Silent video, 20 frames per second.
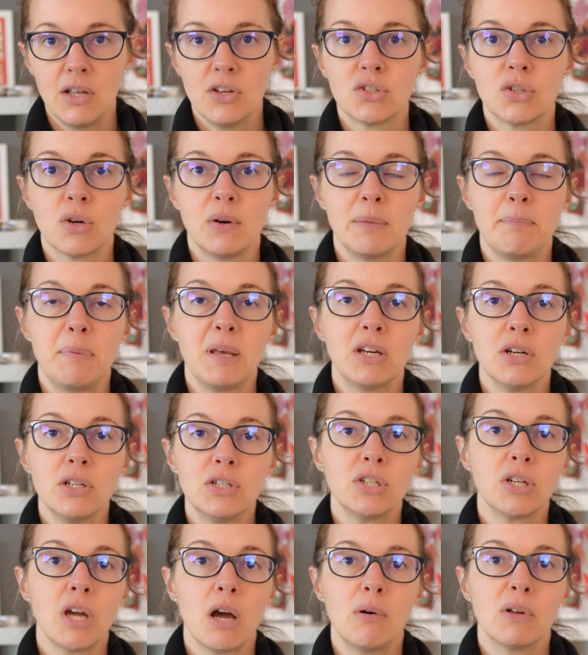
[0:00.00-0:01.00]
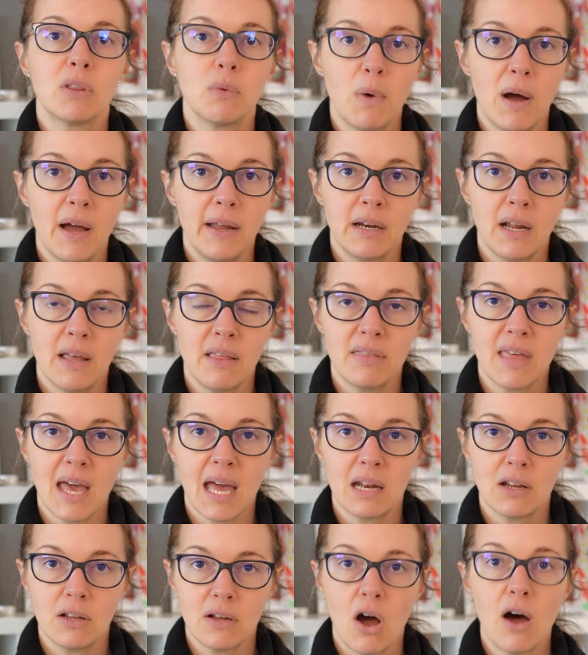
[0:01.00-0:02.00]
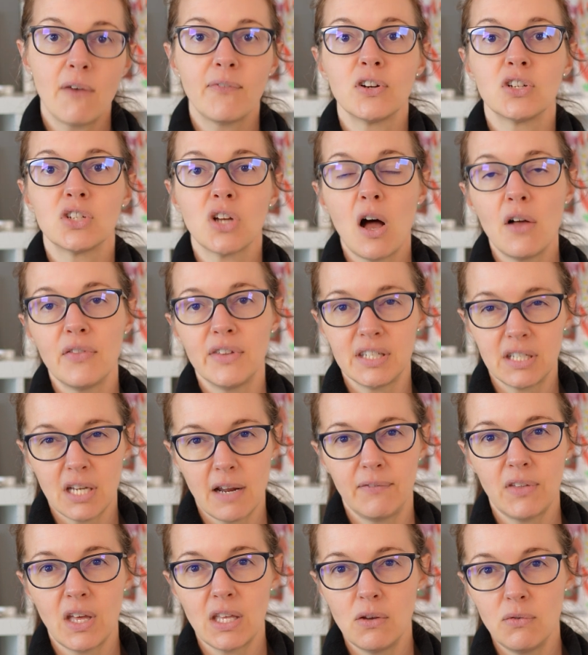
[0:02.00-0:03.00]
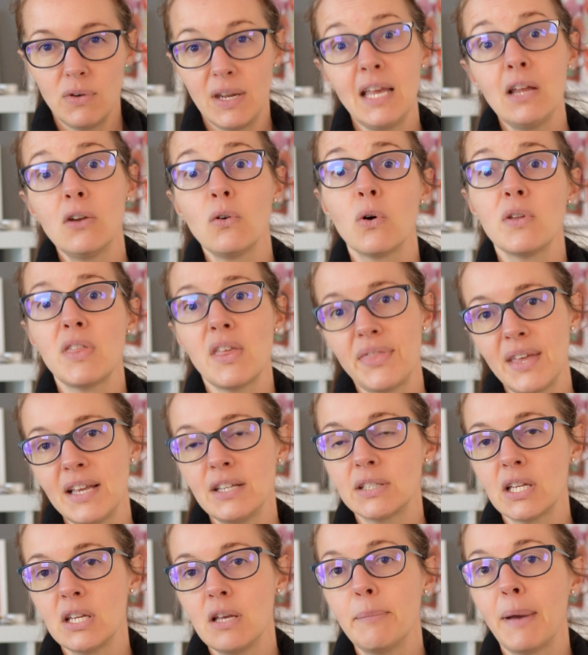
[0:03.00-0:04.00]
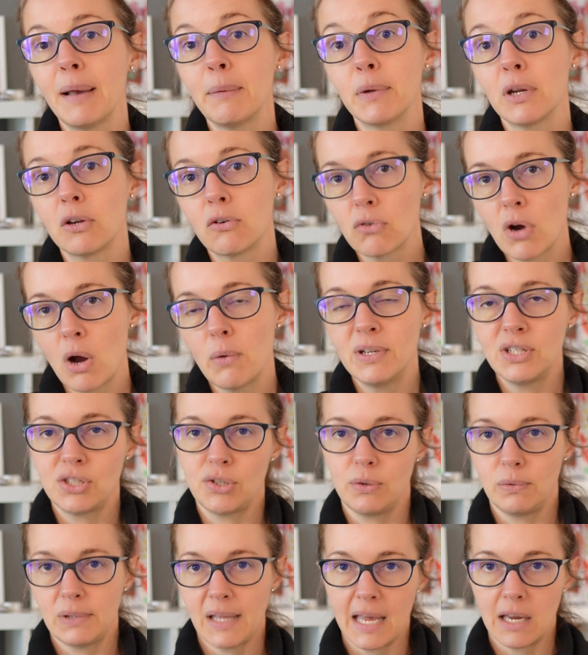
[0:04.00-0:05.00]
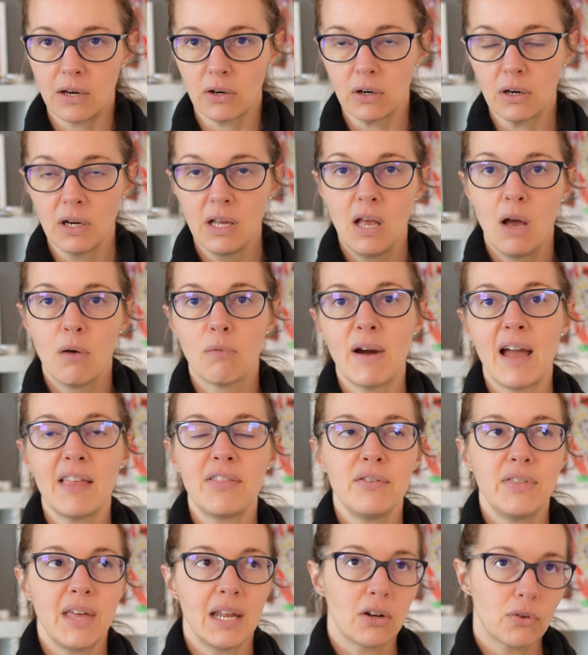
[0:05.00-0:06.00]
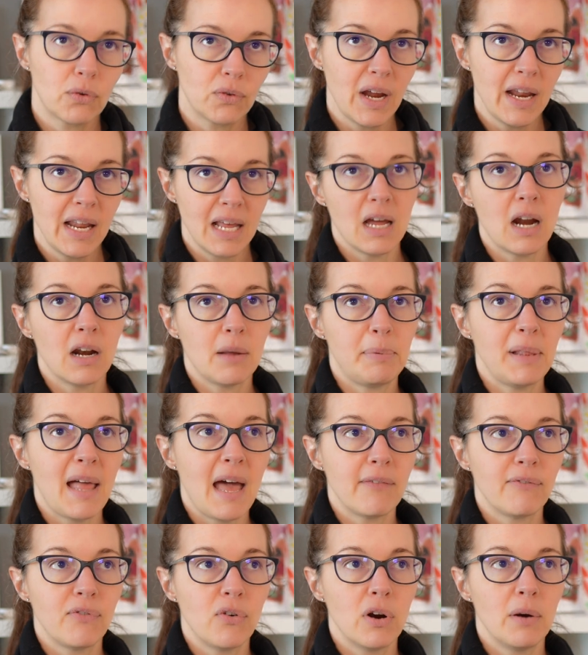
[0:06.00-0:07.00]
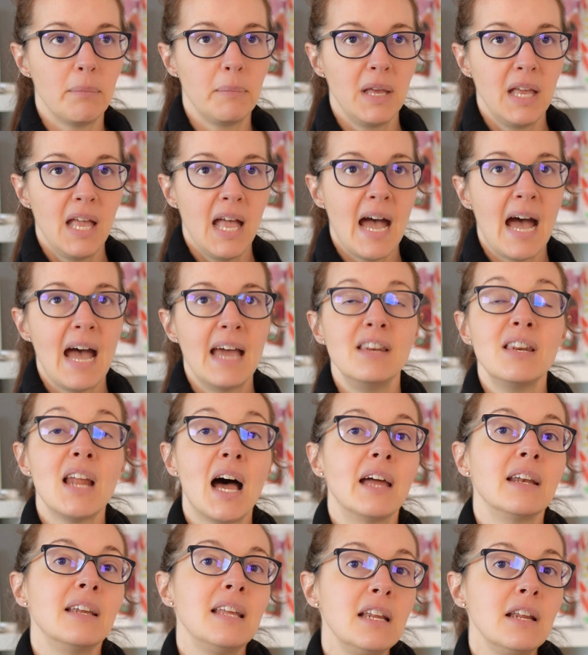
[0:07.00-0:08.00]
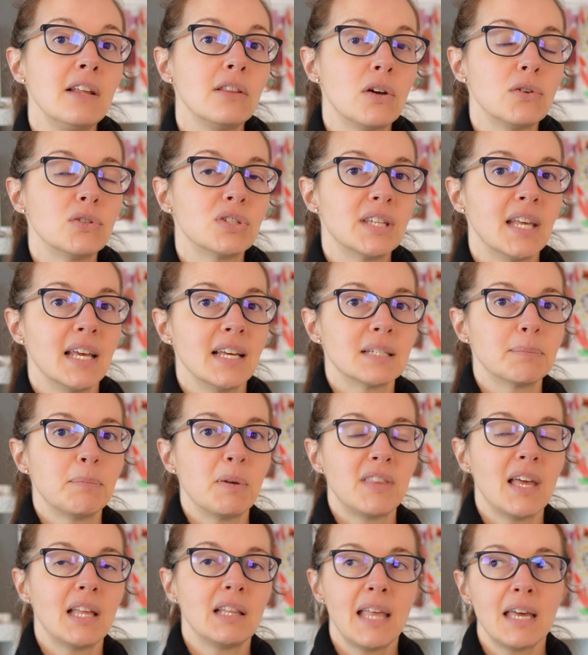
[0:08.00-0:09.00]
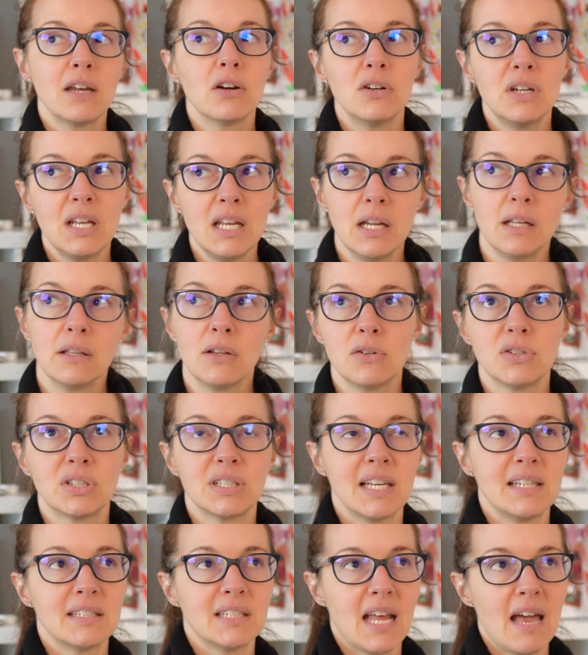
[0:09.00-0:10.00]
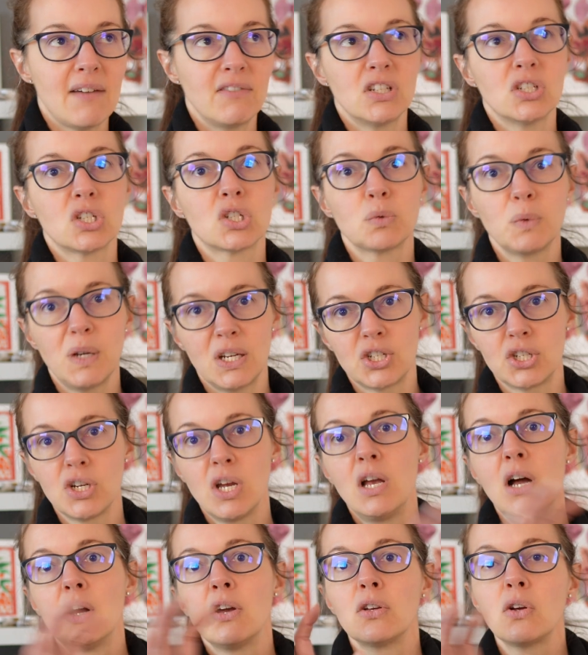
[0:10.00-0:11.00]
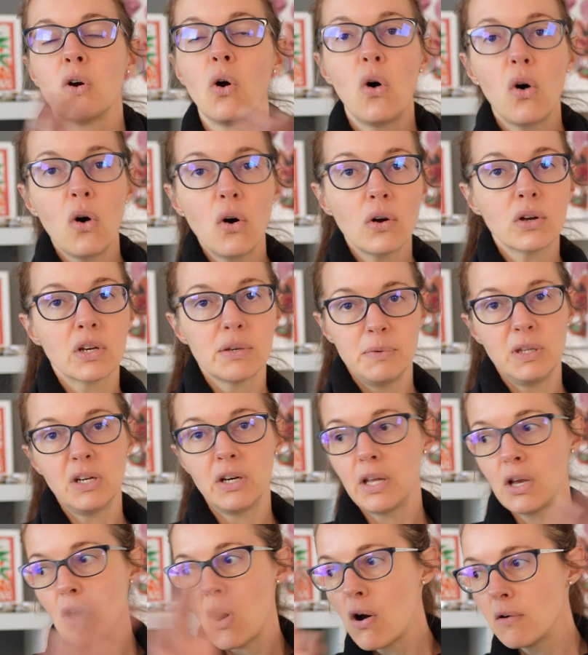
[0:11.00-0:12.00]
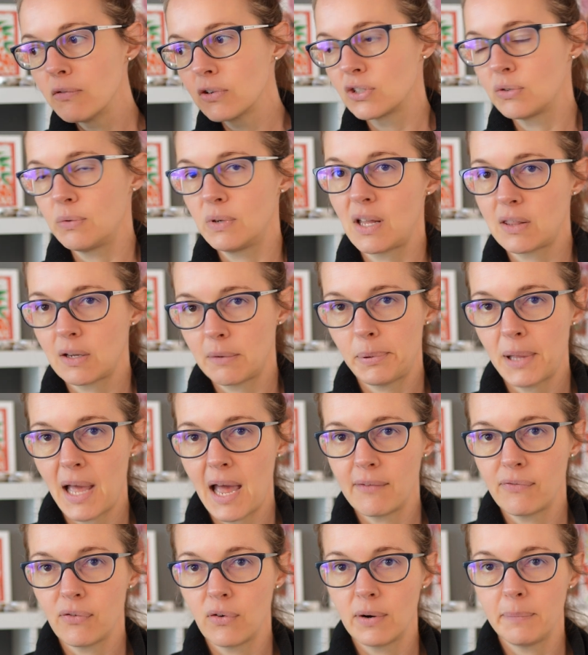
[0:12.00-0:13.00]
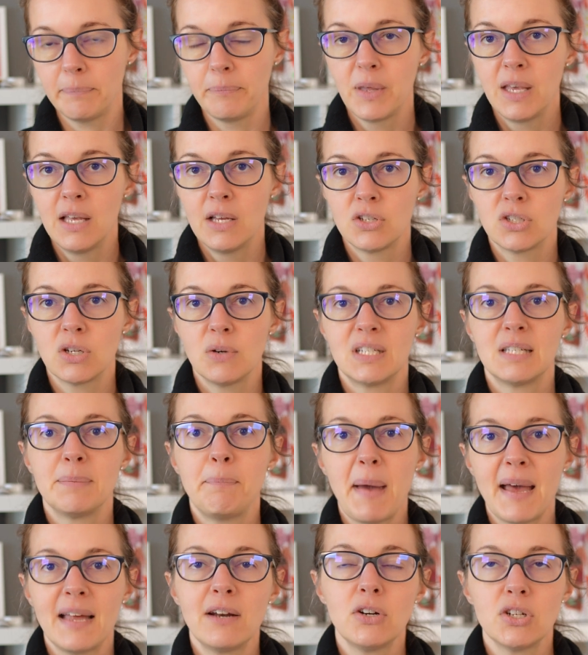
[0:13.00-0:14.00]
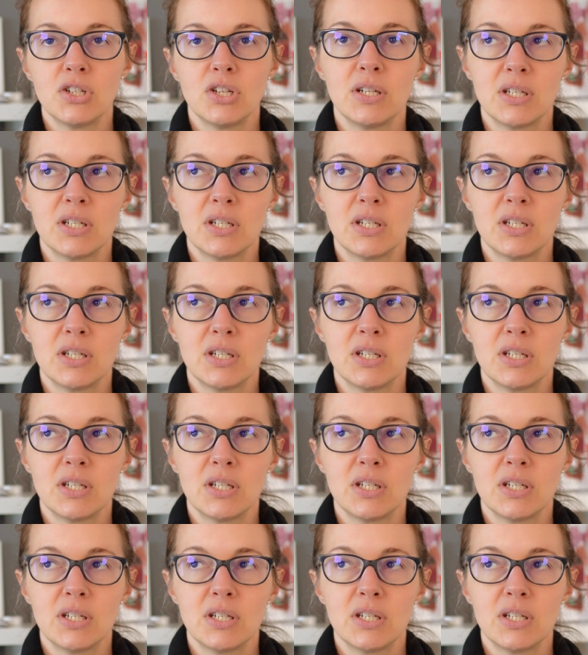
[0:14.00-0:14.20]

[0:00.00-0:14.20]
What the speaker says: So it'd be good to go with one that offers all the stuff that you need, or the things that you might want to grow into later, rather than creating on a platform and not needing those things, but then later needing those things and having to switch your whole community over to another platform. So it's better to